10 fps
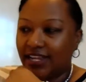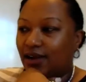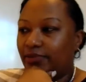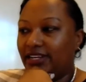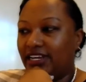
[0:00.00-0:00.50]
that
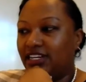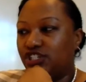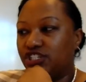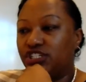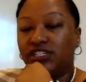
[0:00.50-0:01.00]
I'll be needing
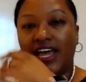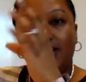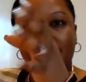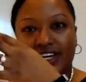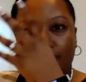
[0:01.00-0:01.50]
just to
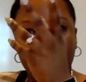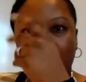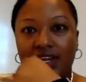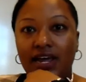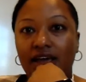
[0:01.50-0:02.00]
kind of
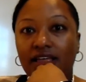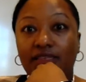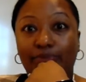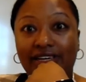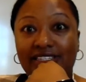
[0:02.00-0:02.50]
decorate
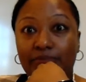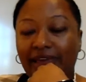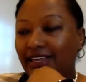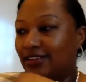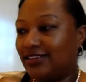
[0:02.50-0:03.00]
the place and
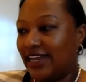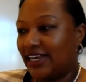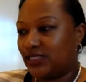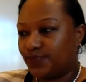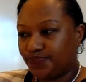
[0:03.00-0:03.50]
make it look
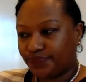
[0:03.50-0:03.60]
nice.